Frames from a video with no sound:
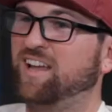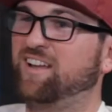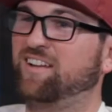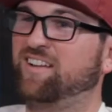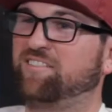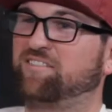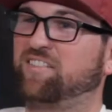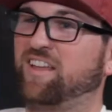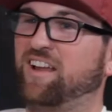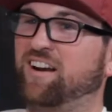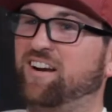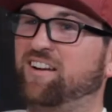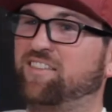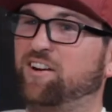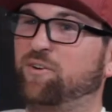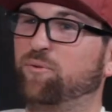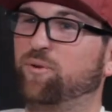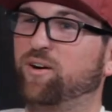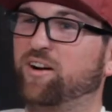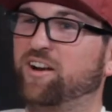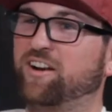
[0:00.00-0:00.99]
If they're
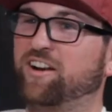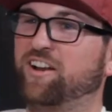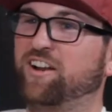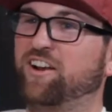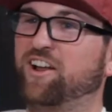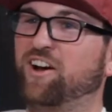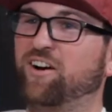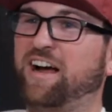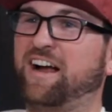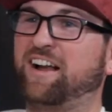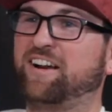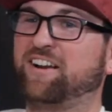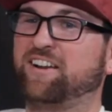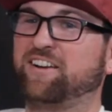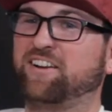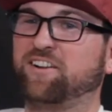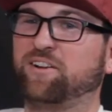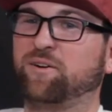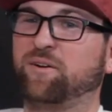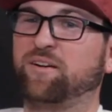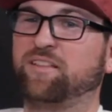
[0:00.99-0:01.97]
if they're wanting to know how
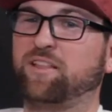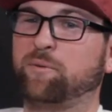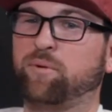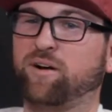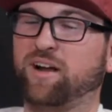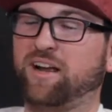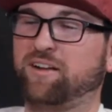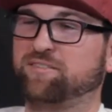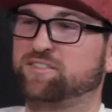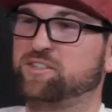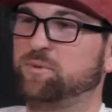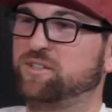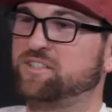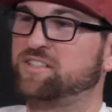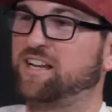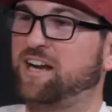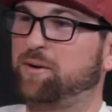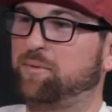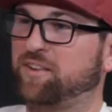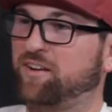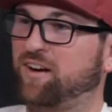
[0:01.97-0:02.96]
to do it, they probably have too
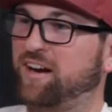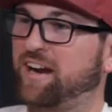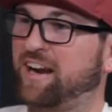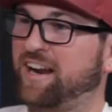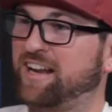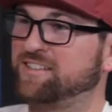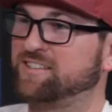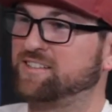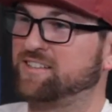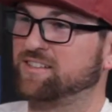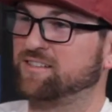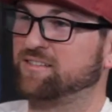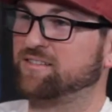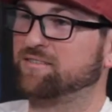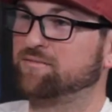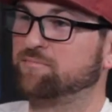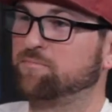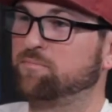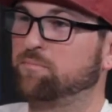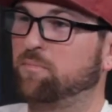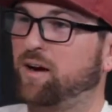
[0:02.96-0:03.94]
much time on their hands
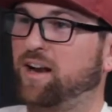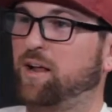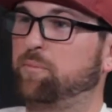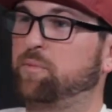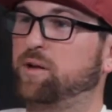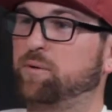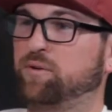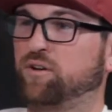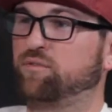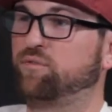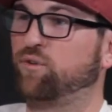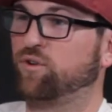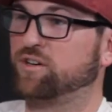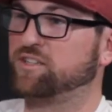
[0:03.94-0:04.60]
and might not be able to